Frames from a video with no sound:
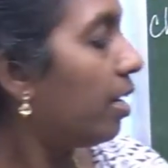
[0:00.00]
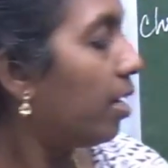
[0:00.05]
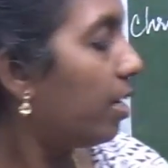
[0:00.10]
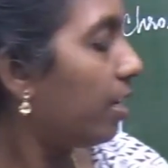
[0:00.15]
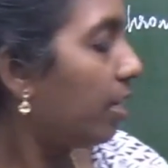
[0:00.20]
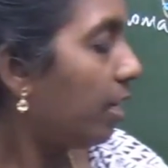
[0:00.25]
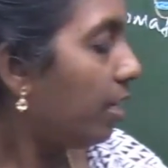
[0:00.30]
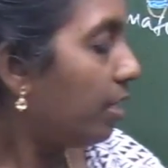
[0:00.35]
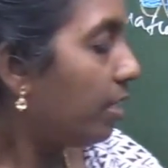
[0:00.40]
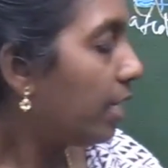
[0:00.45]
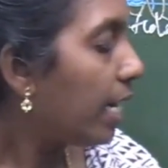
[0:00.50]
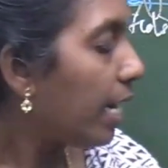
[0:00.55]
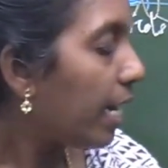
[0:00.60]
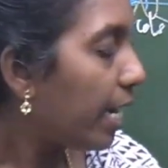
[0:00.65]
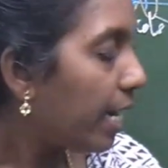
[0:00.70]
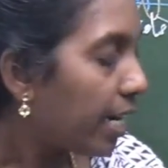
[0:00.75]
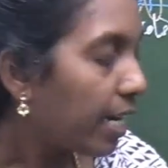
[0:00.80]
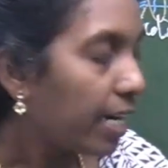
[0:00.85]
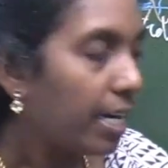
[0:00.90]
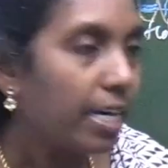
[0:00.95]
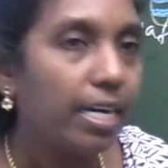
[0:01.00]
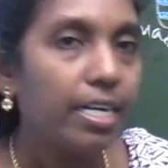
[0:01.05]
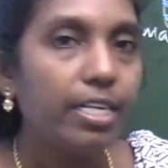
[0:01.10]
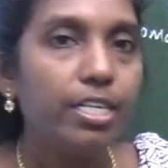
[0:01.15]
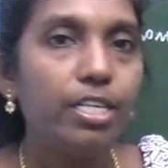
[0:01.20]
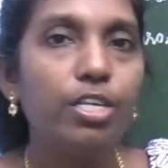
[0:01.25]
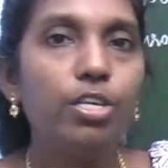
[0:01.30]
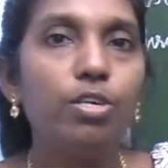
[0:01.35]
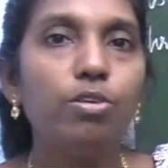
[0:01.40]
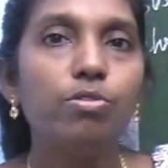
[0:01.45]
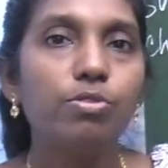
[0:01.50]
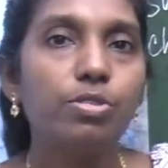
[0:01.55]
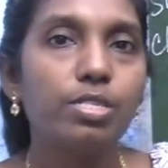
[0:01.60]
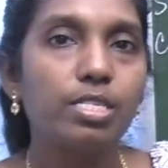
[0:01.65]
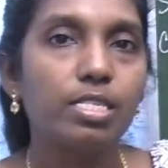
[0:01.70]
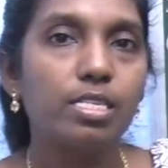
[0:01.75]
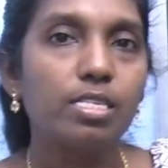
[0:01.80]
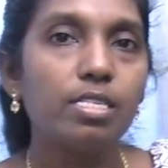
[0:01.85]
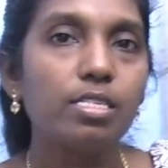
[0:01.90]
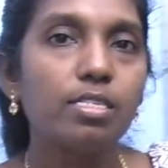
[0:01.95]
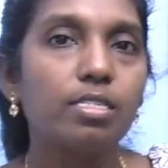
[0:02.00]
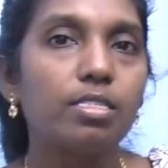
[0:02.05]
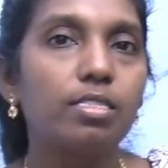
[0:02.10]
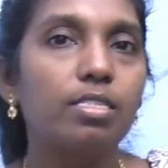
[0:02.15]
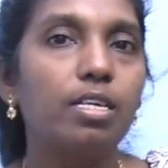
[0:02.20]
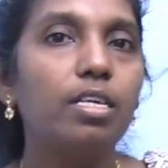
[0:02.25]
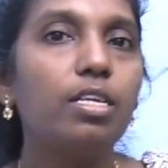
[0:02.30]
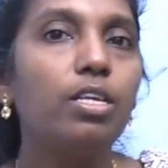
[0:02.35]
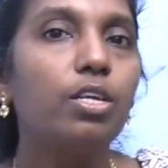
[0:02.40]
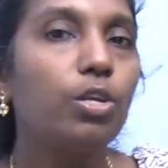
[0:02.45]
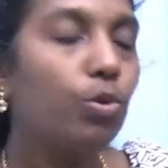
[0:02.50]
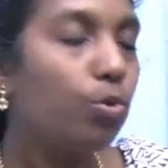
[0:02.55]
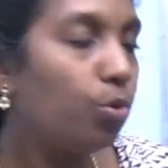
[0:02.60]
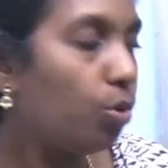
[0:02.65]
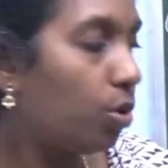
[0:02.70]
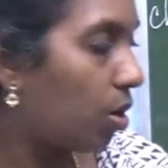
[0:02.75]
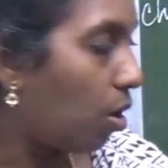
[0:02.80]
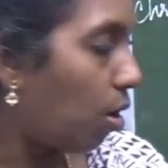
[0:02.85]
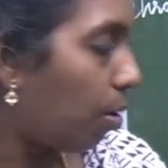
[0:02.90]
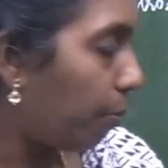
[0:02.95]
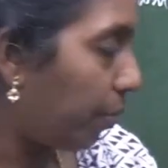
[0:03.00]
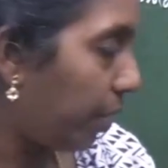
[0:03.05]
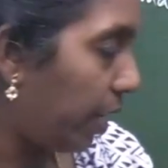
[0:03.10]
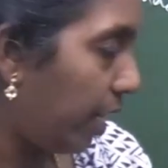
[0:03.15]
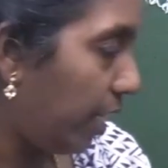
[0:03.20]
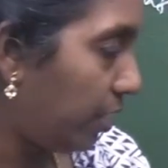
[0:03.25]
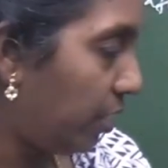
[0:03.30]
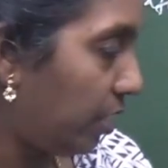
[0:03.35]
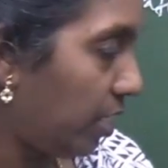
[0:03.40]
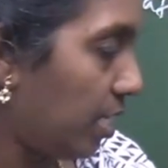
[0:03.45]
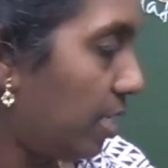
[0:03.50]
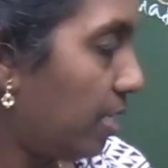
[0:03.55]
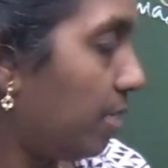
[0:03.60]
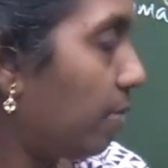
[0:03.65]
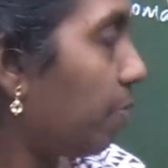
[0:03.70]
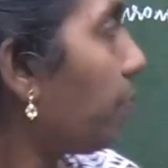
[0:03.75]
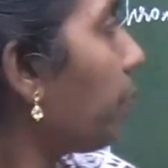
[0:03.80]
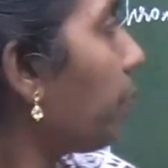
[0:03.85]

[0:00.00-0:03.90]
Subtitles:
it reduces the new combinations